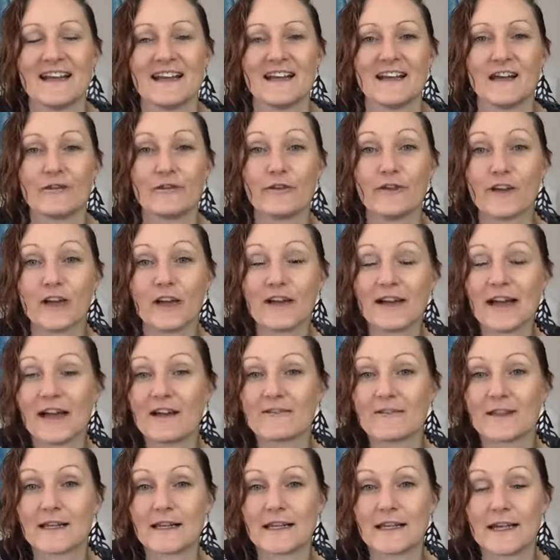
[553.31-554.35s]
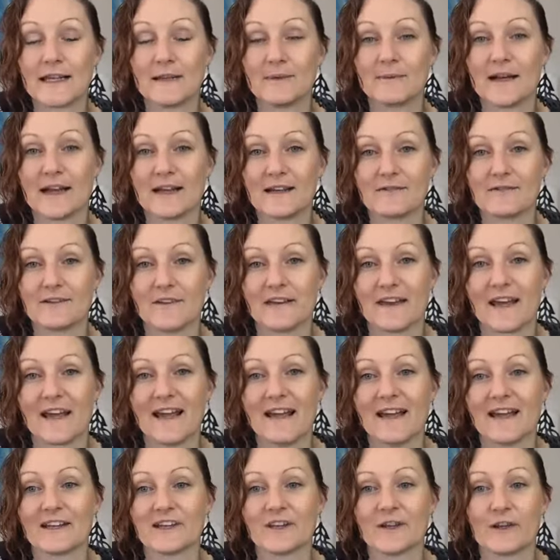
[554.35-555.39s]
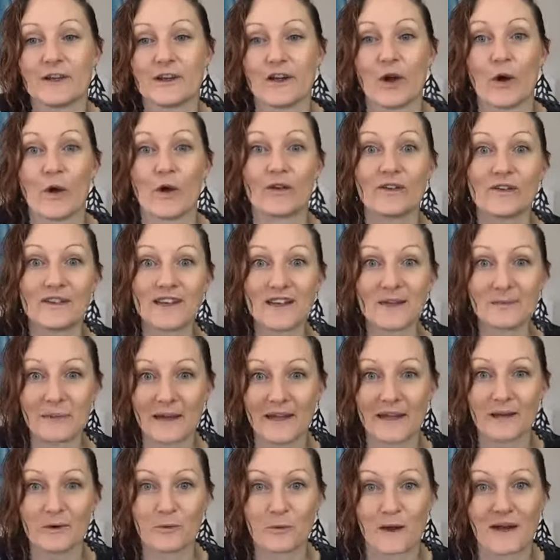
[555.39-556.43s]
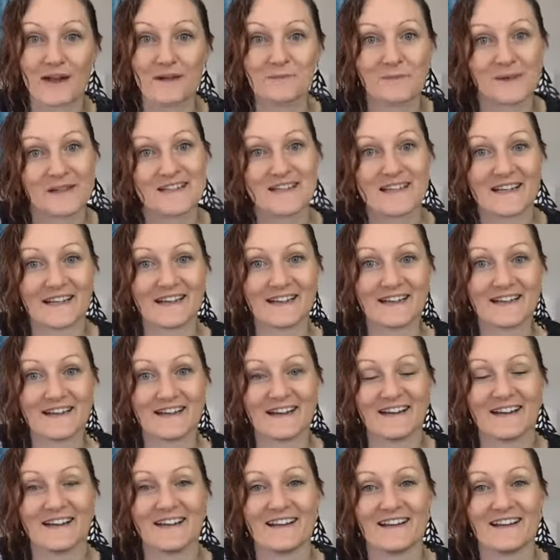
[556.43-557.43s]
Now, if you don't have the leeway for that and you can only pick one particular